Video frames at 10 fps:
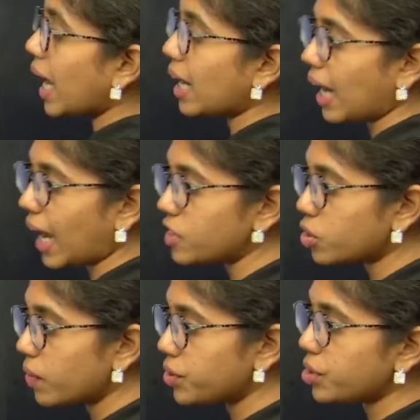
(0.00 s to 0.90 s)
last
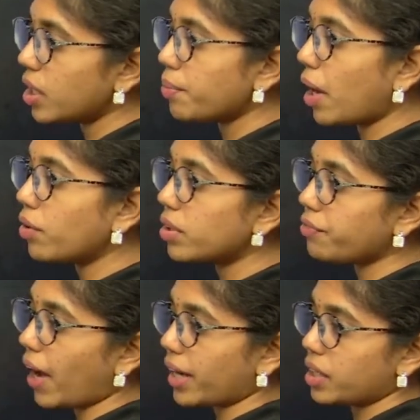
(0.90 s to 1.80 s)
question about the
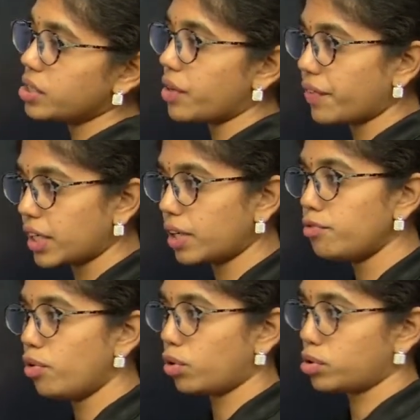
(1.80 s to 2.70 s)
factors affecting
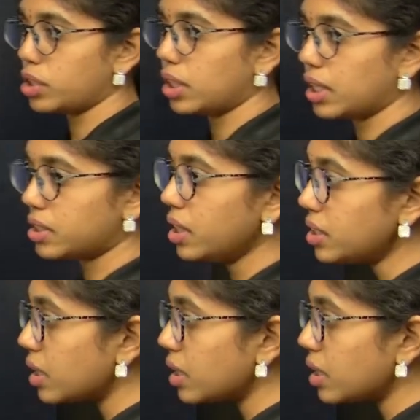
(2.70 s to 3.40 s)
photosynthesis.